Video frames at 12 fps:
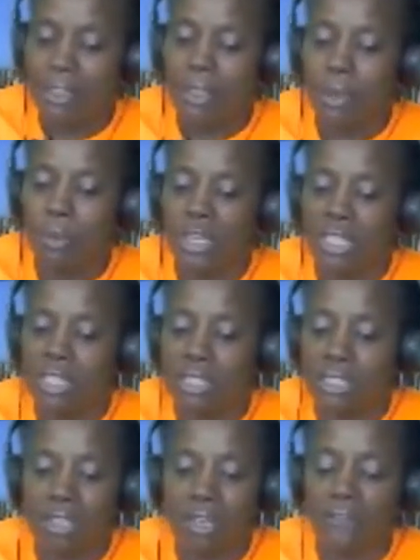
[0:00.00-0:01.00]
the
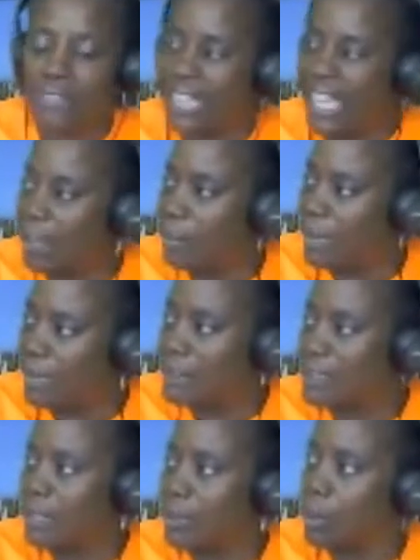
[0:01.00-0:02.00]
riches of
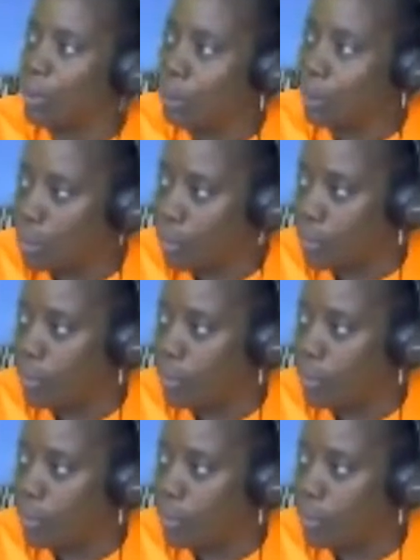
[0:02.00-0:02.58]
diamonds and gold,